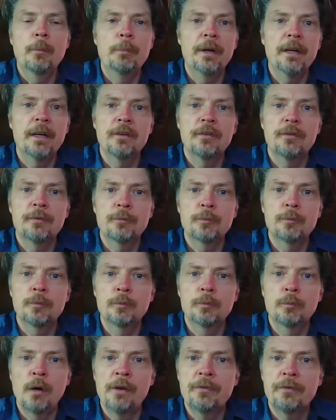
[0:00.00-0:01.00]
biggest
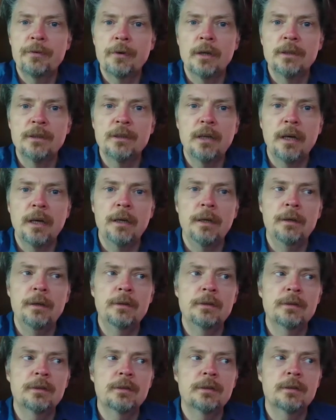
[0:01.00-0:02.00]
restaurant
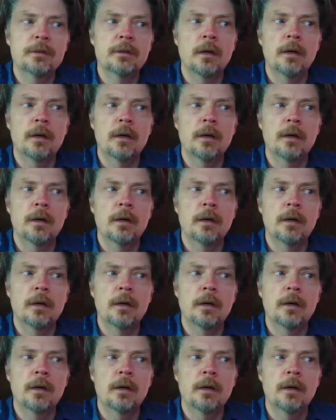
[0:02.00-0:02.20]
chains,